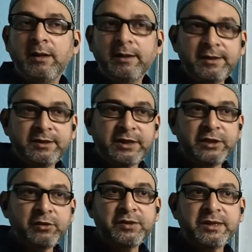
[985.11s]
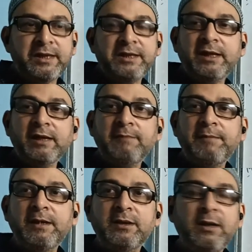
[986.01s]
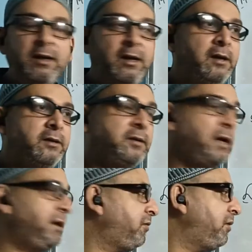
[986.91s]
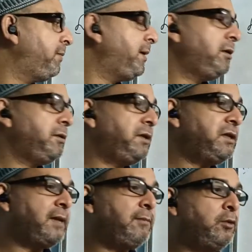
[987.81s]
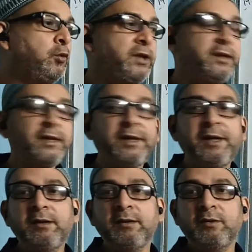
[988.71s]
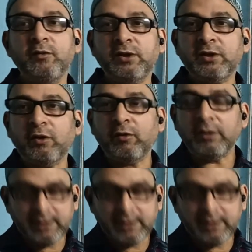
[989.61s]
Again, change of state is taking place, and it will be this time losing the heat to the surrounding.